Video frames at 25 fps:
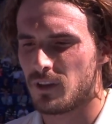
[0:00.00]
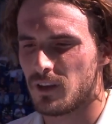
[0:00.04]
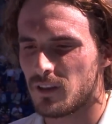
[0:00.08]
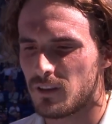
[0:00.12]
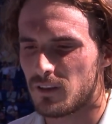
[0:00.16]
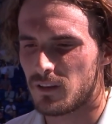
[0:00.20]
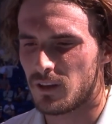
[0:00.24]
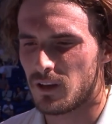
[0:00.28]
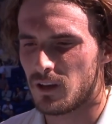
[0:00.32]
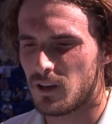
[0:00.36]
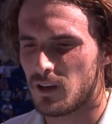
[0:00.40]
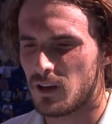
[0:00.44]

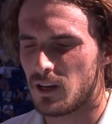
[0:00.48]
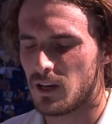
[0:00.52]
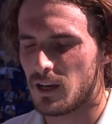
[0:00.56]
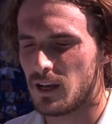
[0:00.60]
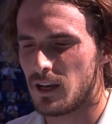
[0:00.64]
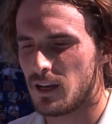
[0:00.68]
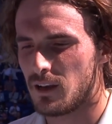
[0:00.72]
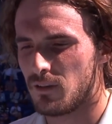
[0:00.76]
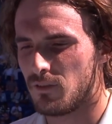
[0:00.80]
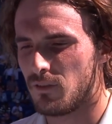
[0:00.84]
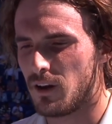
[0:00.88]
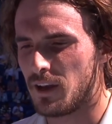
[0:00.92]
that
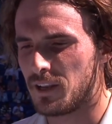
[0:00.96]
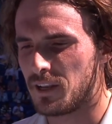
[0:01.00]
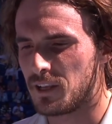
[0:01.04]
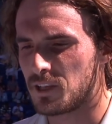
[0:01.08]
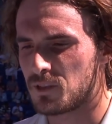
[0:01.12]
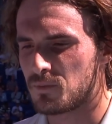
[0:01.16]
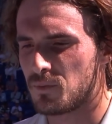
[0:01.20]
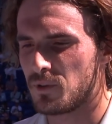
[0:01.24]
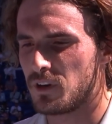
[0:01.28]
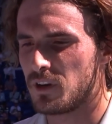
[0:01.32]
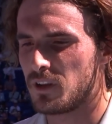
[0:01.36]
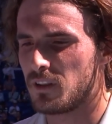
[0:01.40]
fighting
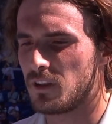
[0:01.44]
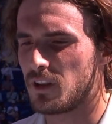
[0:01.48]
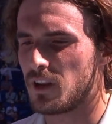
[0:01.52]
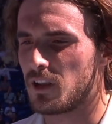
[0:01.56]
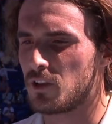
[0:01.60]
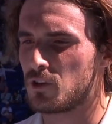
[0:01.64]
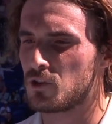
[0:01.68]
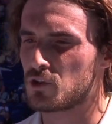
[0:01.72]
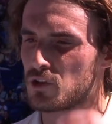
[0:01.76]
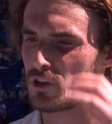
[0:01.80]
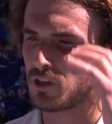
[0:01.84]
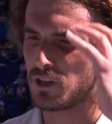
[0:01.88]
spirit that I
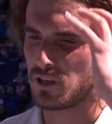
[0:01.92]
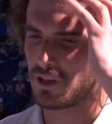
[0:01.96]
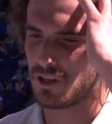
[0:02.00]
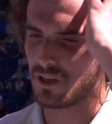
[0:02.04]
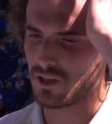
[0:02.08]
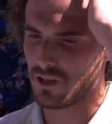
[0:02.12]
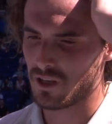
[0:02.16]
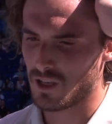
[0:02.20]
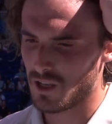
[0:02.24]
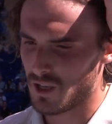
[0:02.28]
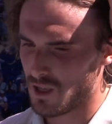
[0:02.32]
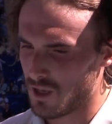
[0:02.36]
usually